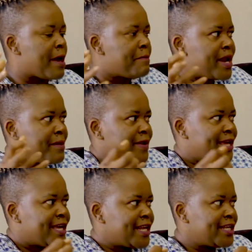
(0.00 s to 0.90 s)
But I'm
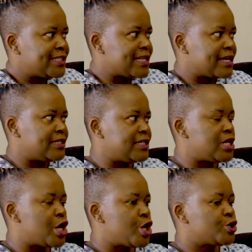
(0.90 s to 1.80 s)
getting sucked
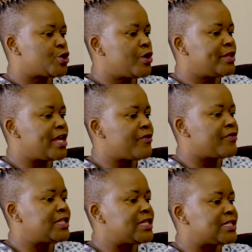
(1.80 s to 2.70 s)
in. So you then
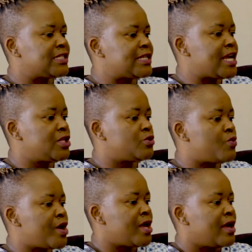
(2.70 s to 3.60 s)
reach a stage
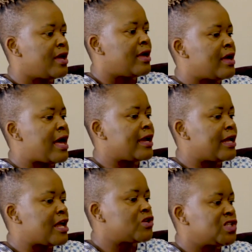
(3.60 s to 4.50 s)
where I
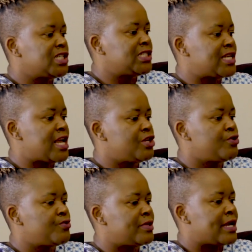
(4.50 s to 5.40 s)
can actually tell
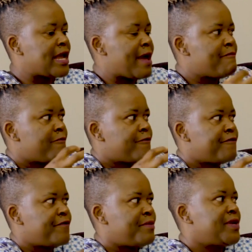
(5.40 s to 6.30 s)
you that I'm
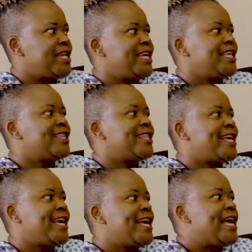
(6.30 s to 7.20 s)
firmly in
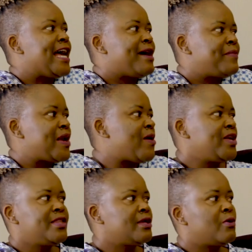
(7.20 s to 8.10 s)
there. I'm now
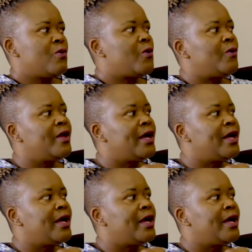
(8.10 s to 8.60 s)
in the hole.